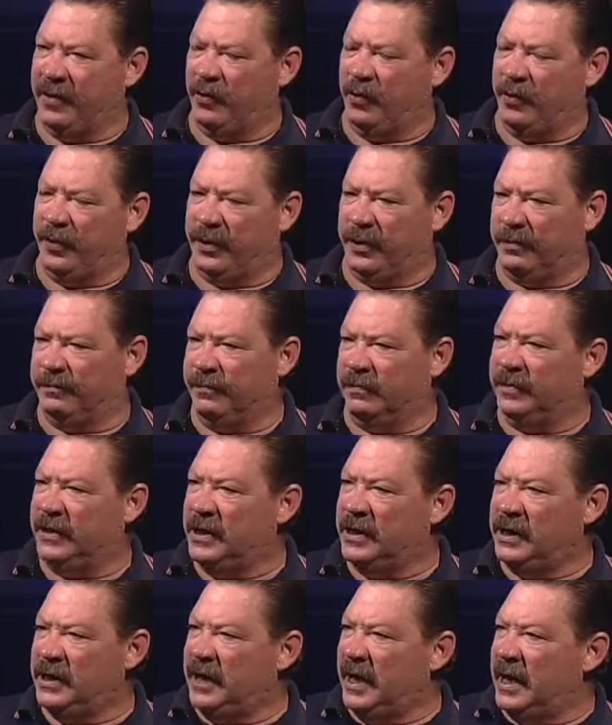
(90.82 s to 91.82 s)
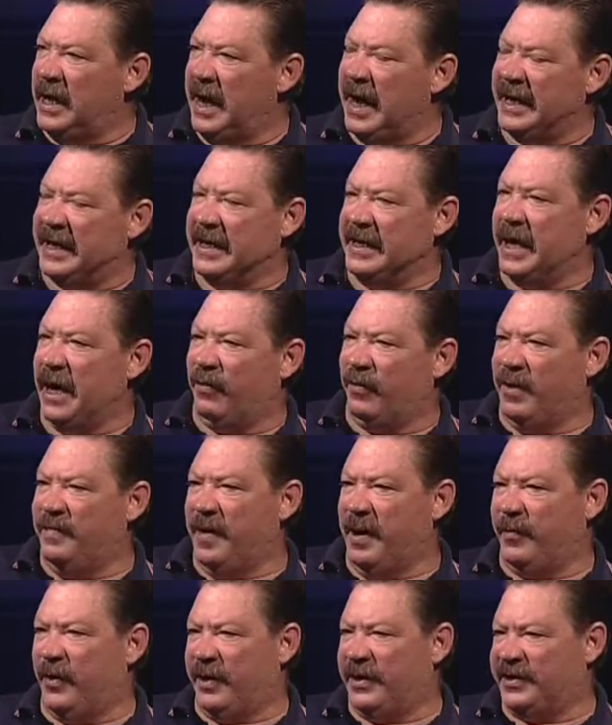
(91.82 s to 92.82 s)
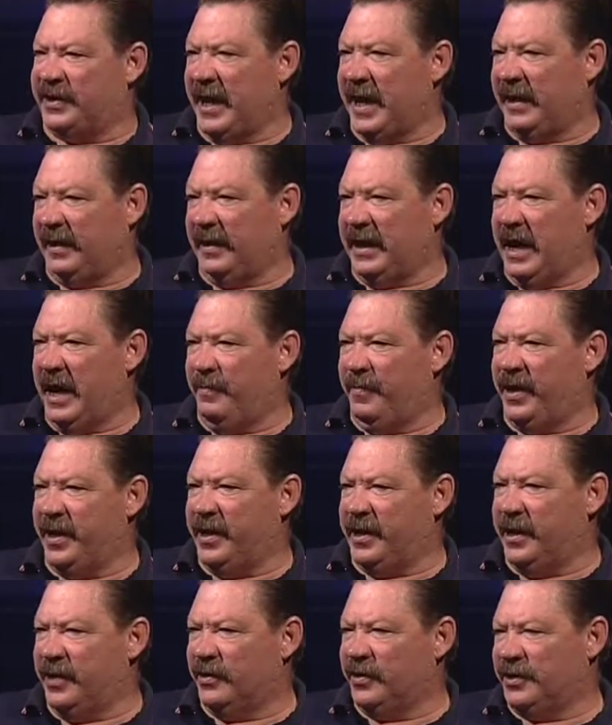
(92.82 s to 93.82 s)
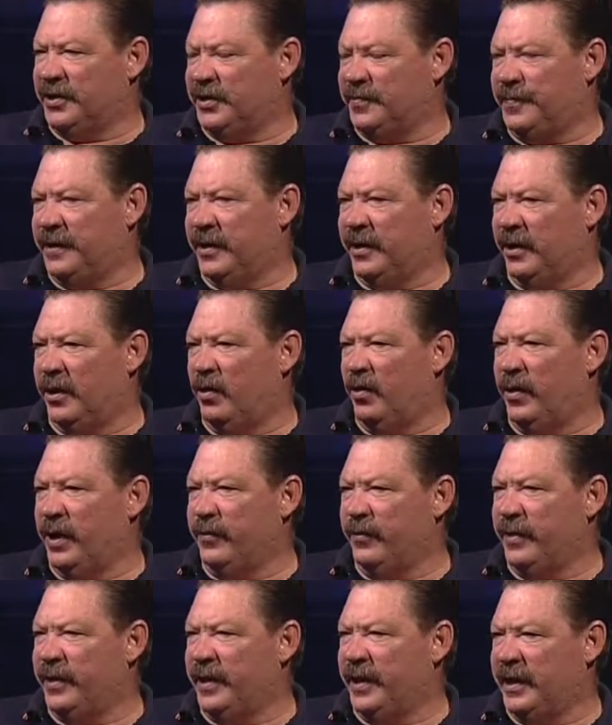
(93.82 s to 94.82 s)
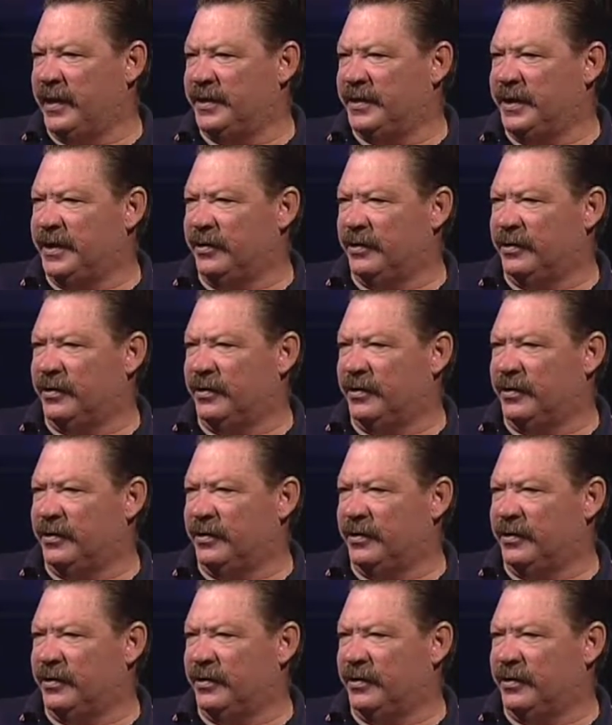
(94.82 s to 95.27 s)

I know we were, I cannot remember exactly how many years it's been going. We think it's